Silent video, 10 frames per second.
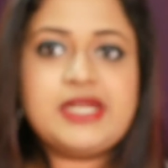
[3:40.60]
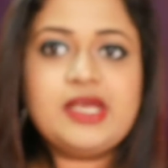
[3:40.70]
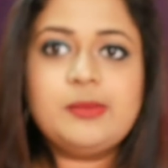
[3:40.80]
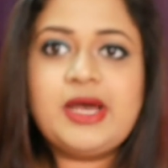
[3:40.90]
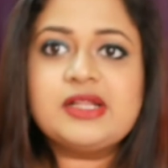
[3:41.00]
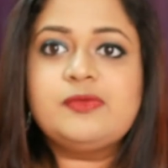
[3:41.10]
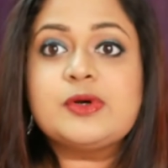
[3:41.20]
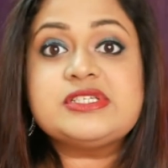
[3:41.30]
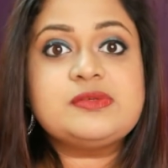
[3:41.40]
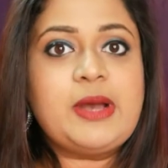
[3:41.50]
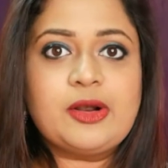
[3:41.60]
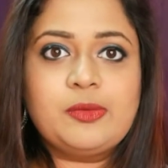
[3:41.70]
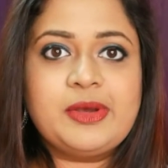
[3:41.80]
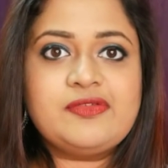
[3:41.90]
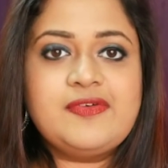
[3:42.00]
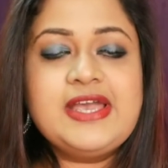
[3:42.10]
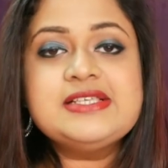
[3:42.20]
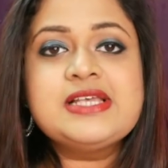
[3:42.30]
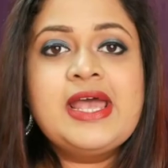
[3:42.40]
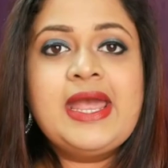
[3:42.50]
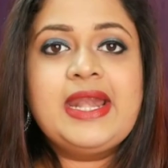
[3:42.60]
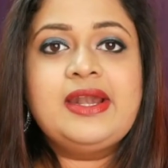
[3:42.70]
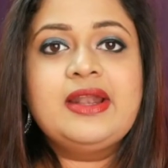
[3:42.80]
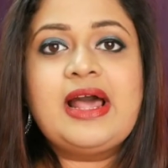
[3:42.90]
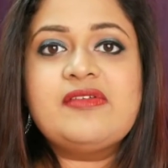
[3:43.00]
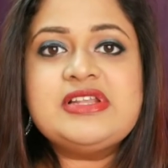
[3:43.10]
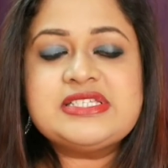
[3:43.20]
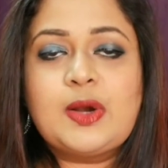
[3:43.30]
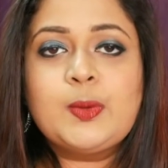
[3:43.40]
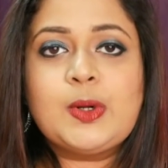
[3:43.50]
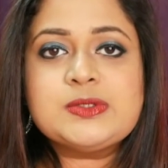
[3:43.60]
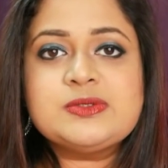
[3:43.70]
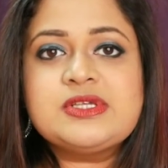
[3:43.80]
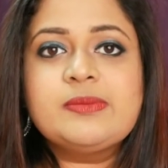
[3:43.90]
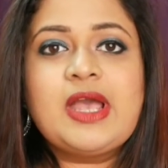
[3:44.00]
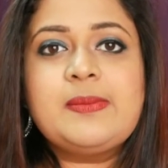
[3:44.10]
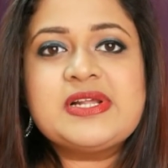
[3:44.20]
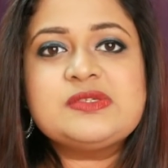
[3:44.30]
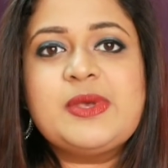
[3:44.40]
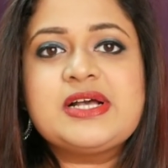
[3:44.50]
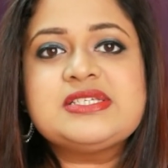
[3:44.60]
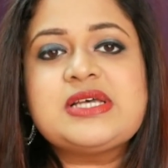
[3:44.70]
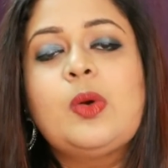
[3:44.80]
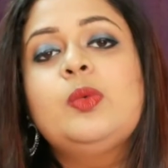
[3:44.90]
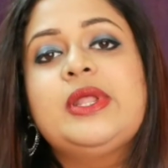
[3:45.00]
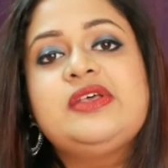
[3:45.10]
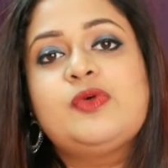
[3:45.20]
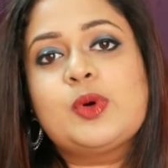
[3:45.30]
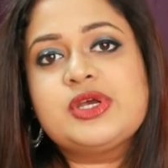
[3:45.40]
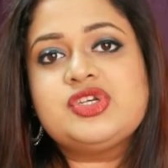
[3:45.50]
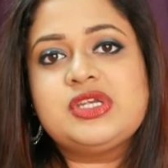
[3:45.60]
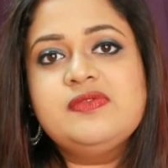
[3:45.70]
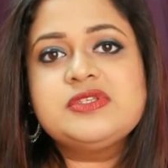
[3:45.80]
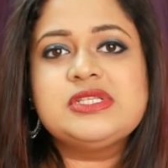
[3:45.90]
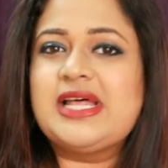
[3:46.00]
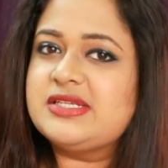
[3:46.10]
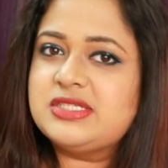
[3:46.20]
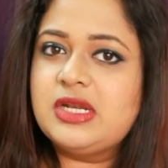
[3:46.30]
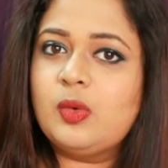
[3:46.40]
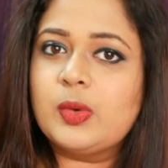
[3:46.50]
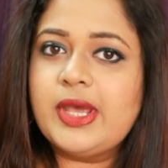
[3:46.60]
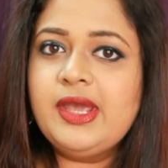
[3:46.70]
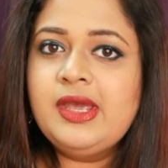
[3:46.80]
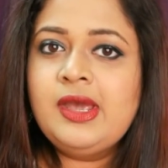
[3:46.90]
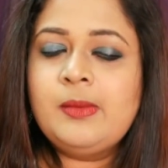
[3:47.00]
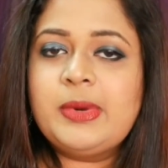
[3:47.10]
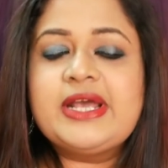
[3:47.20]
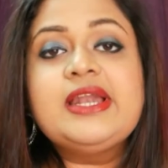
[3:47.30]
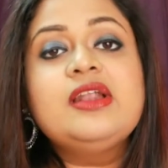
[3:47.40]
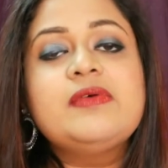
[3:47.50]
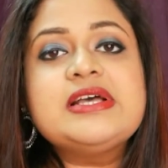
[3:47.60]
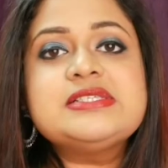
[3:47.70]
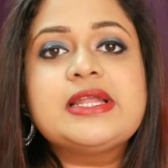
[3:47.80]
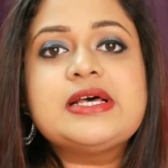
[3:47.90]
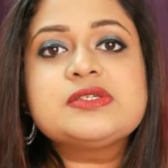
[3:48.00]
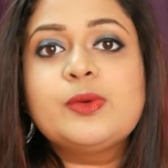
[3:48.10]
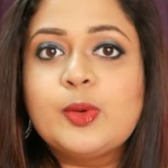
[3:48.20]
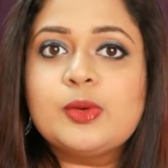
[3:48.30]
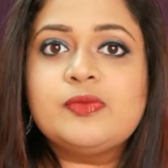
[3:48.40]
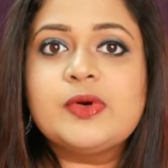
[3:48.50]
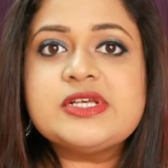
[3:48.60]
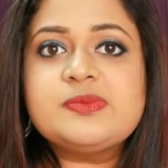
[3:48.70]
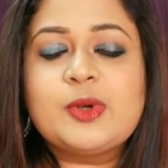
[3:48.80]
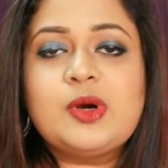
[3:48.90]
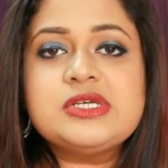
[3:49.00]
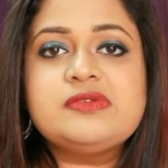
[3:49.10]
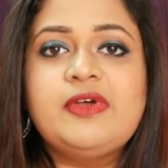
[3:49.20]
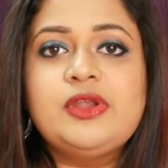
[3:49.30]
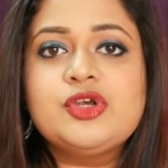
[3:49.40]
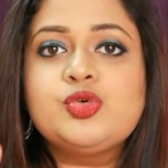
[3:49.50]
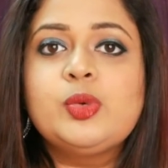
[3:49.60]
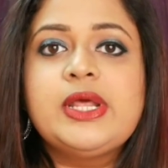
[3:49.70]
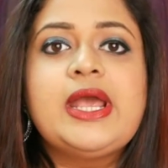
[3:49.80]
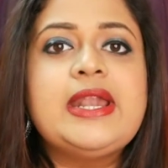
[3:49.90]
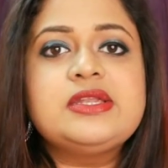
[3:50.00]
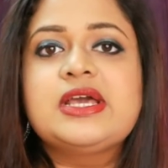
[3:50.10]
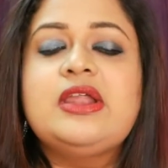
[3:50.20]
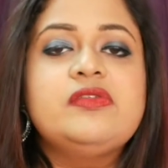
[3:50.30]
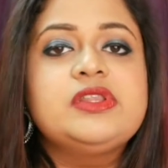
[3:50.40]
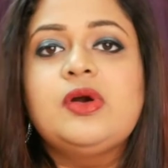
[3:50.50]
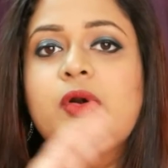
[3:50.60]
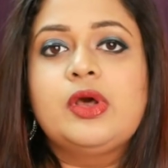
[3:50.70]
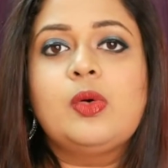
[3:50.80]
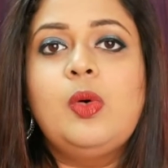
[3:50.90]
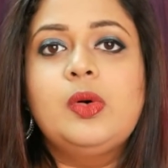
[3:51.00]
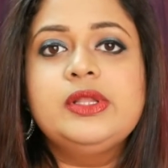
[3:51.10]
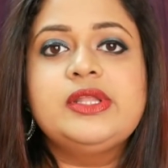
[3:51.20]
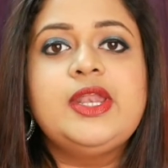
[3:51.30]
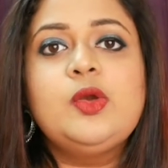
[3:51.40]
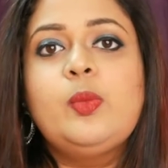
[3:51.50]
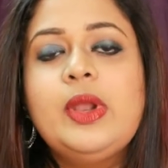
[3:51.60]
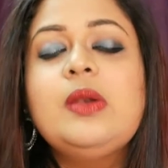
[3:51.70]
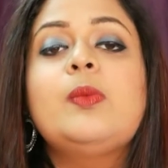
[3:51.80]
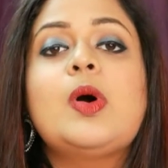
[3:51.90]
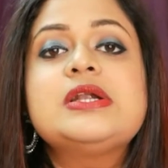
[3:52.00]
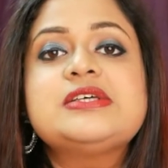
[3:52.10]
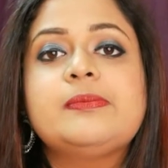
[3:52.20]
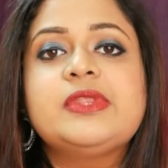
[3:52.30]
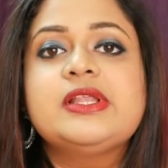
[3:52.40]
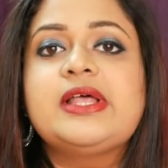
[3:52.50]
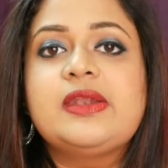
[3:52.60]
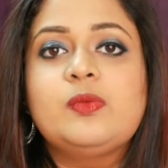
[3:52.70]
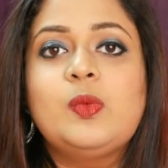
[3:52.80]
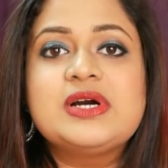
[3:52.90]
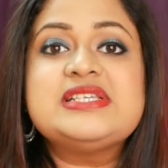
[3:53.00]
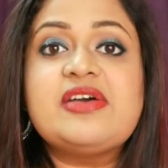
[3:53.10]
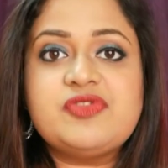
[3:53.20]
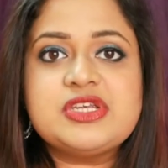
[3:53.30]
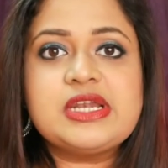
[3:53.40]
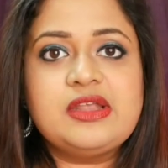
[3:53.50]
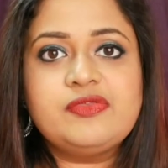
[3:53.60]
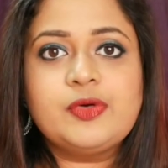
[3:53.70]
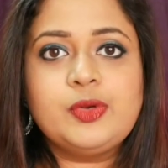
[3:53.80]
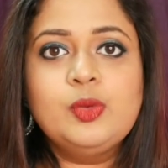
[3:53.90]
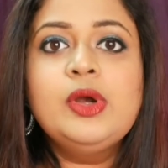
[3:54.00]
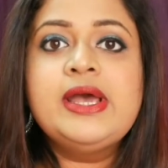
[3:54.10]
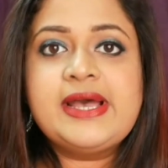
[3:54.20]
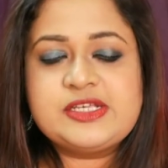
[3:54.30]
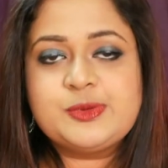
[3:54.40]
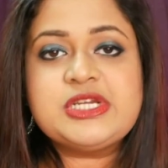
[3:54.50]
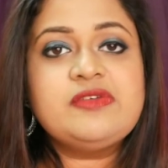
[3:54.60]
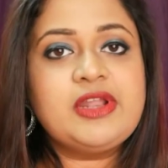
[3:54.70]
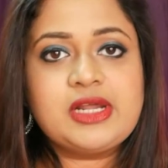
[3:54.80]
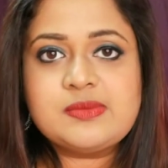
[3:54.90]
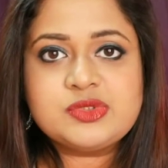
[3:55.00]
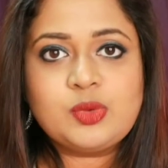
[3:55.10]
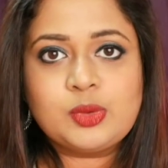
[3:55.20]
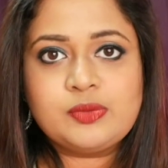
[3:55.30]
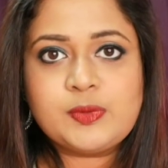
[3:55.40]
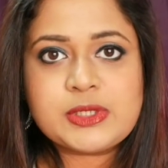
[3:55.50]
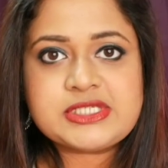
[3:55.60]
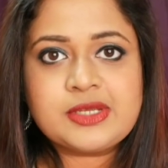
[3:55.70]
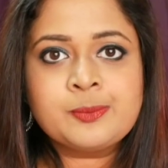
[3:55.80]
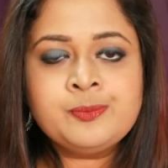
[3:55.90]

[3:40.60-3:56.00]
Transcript: take it back, the focus is back on my face. It didn't have any sound also. Some cameras make a sound when the focus shifts. That is still okay. But get a device that has good autofocus, because when you're shooting, editing and everything on your own, then you will want something that works efficiently for you, especially when it comes to autofocusing.